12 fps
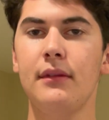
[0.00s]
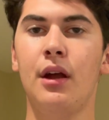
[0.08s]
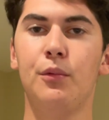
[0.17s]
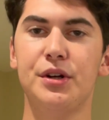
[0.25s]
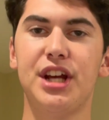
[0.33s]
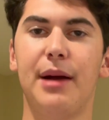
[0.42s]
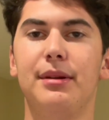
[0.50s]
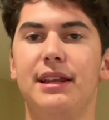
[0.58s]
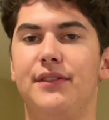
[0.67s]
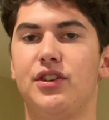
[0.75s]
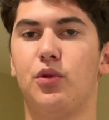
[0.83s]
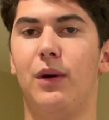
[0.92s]
which I
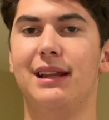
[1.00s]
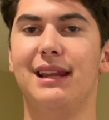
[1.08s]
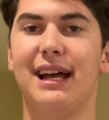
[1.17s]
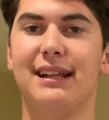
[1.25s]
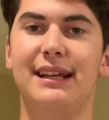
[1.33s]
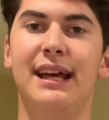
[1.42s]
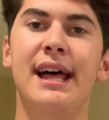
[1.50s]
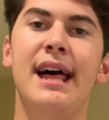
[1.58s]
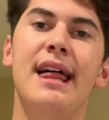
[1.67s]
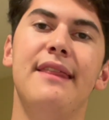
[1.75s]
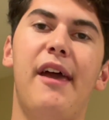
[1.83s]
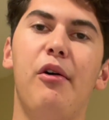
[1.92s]
believe is quite likely,
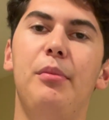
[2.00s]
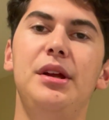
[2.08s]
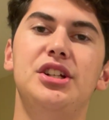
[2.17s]
they will be